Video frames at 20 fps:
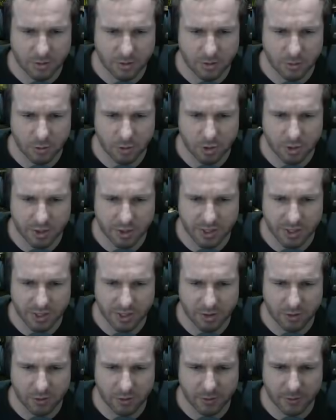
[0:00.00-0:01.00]
We're not going to gain a
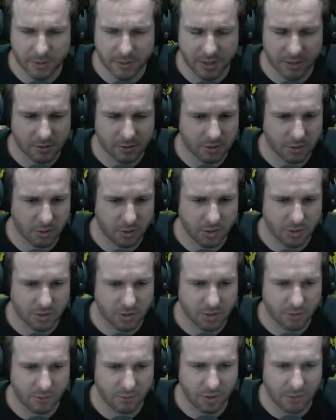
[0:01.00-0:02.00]
lot from that. So we're just
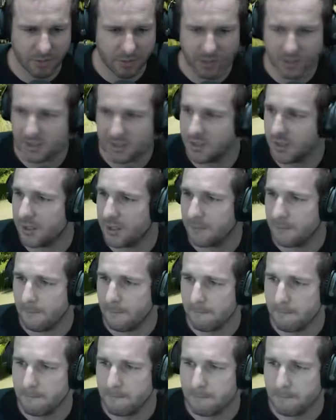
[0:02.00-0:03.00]
going to run past that.
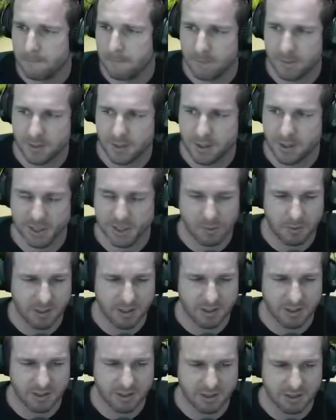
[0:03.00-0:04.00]
Keep heading
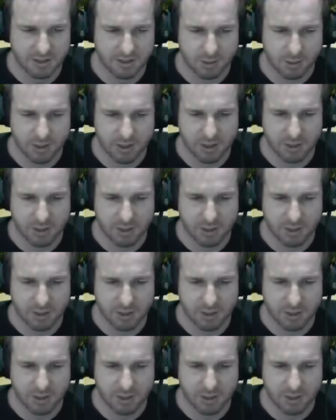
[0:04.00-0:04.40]
down this way.